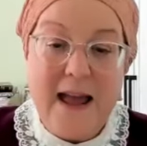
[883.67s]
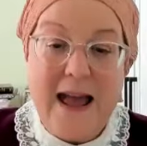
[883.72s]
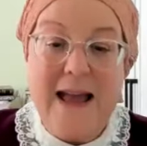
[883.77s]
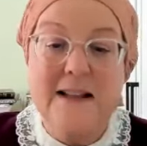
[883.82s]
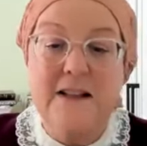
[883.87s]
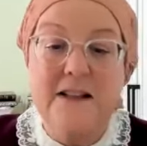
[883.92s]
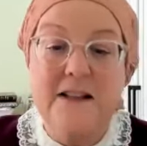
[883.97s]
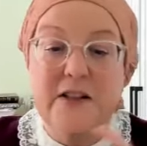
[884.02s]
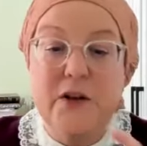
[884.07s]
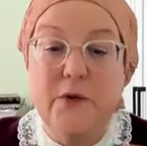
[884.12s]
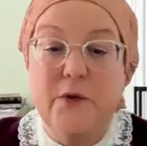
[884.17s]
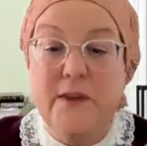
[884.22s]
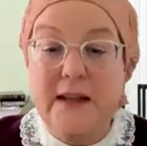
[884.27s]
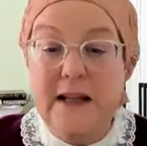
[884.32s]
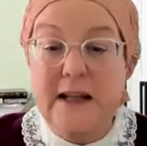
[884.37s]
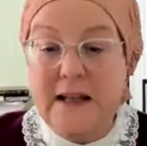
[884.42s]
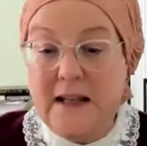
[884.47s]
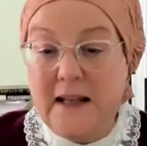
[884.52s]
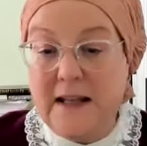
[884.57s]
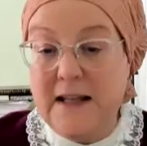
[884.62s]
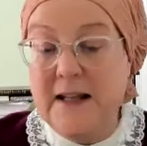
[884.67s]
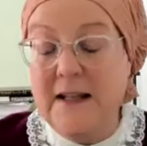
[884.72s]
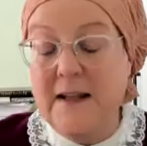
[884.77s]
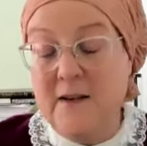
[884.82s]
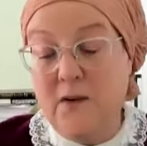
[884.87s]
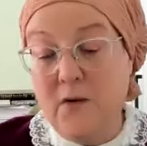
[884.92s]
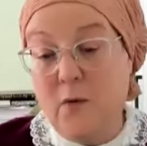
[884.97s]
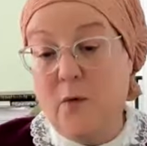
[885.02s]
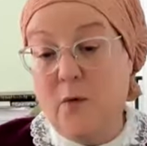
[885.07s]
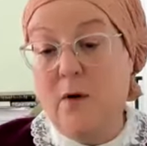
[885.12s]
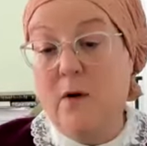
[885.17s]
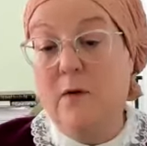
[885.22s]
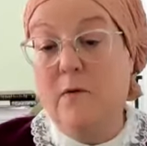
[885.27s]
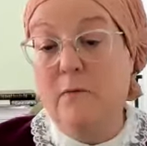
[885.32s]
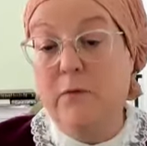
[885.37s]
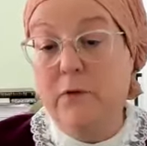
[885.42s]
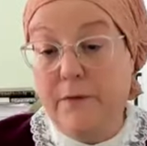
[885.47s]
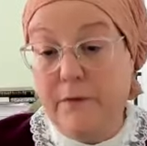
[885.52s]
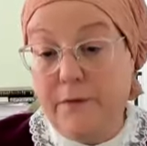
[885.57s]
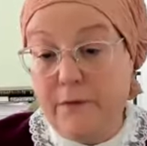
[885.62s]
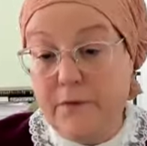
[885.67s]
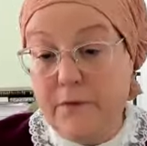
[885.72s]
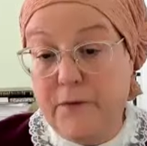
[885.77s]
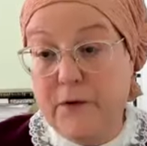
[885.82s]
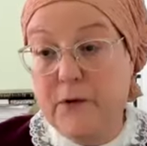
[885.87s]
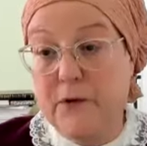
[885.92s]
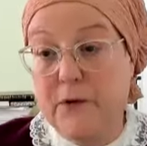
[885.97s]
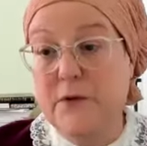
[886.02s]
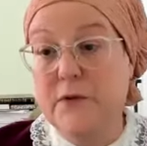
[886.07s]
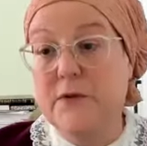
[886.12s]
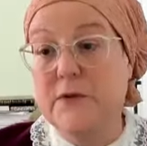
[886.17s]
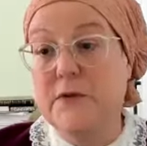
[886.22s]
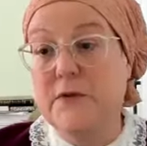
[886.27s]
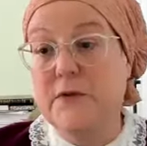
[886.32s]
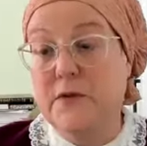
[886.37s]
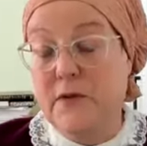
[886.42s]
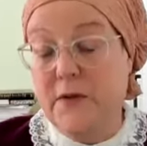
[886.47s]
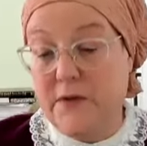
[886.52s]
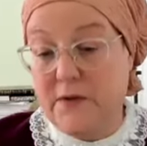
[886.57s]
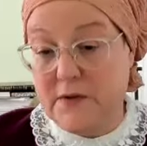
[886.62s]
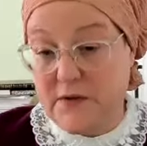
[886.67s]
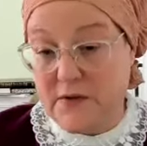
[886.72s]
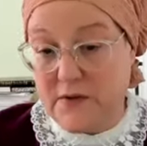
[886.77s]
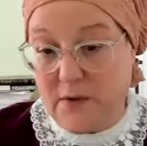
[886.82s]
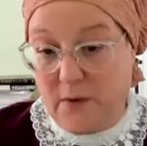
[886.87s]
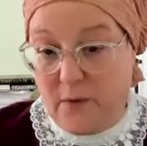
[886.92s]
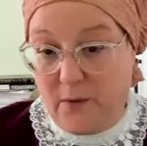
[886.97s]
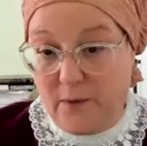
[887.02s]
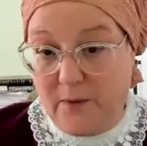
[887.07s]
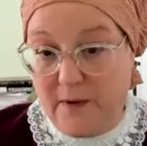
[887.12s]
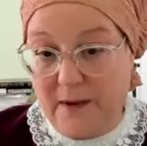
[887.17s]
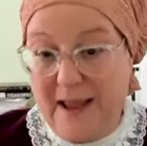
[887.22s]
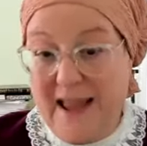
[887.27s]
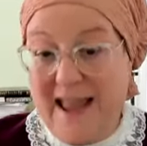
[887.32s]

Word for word: And so the kinnor refers to the soul